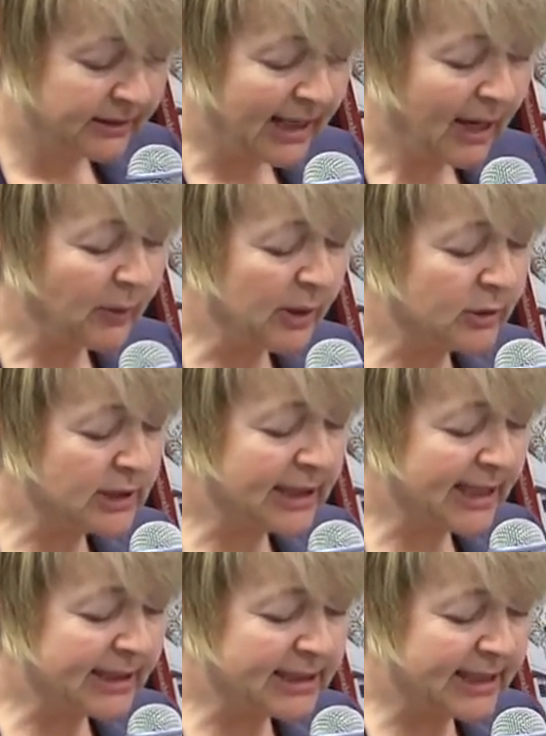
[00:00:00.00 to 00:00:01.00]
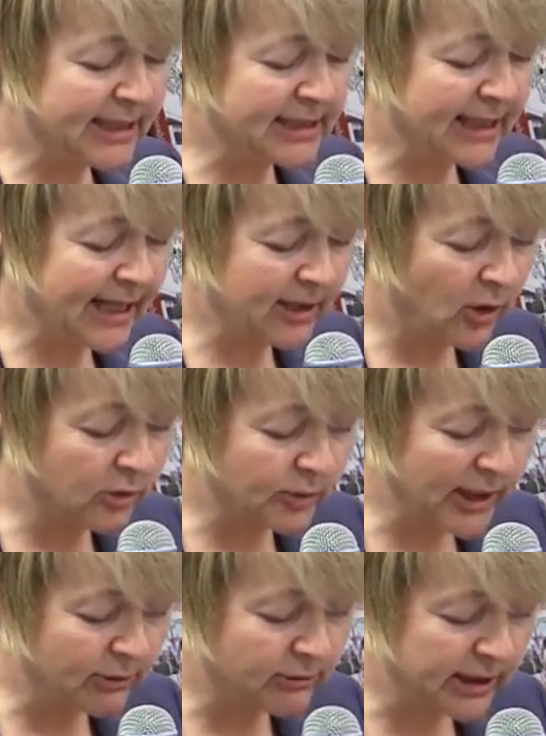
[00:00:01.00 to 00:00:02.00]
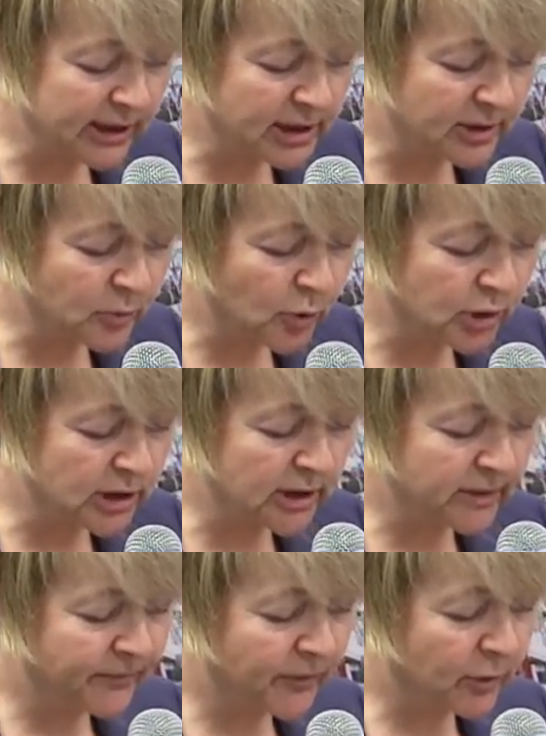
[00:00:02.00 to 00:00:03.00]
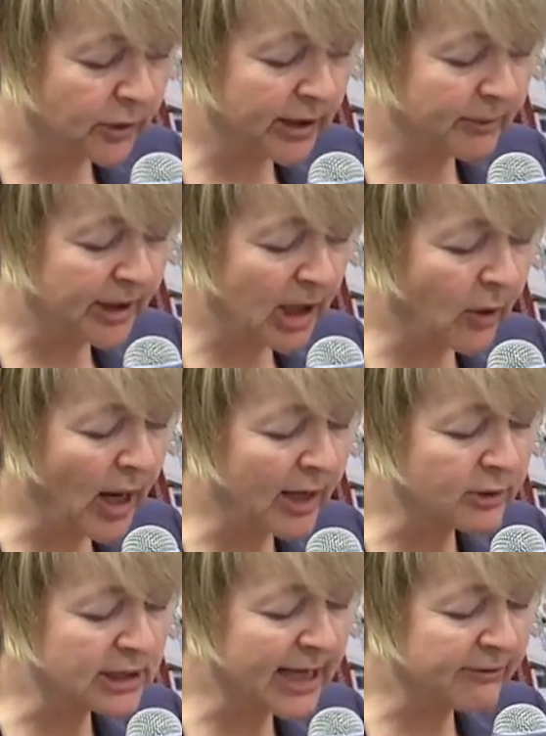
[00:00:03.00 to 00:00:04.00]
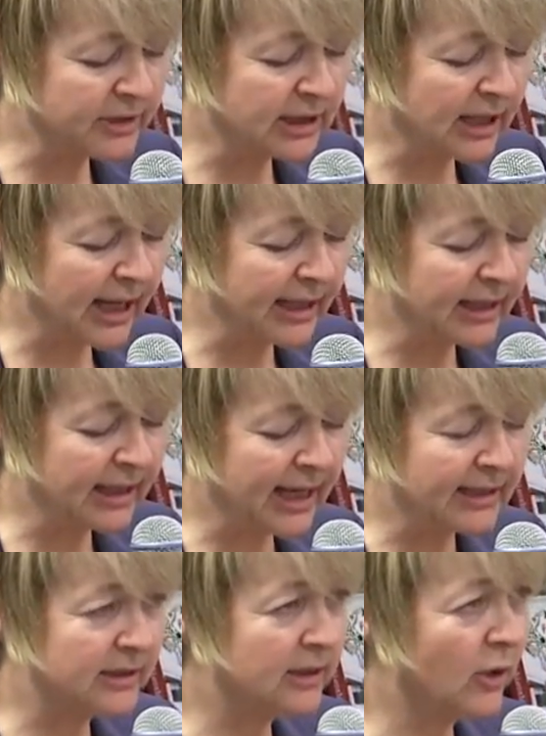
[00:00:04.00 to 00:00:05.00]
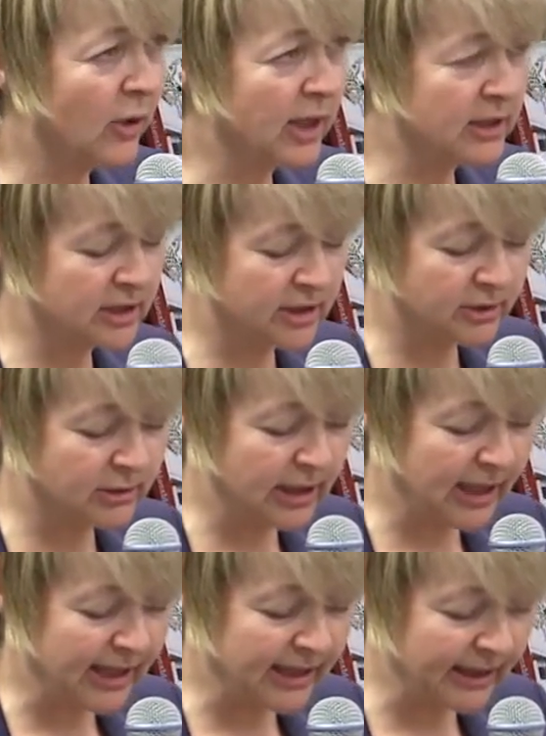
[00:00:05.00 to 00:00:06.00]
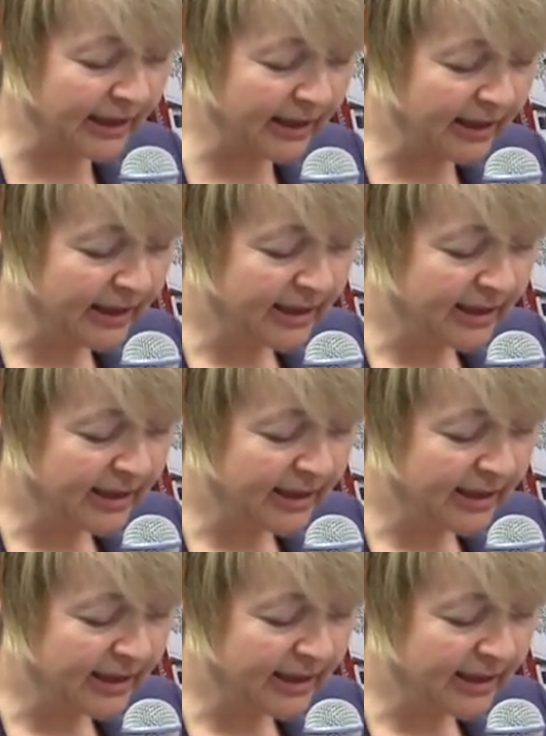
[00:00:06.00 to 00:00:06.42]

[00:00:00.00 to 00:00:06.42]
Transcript: Now, we oughtn't to let this geezer get hot without running some water, or there'll be no house left to like and no us to do the liking.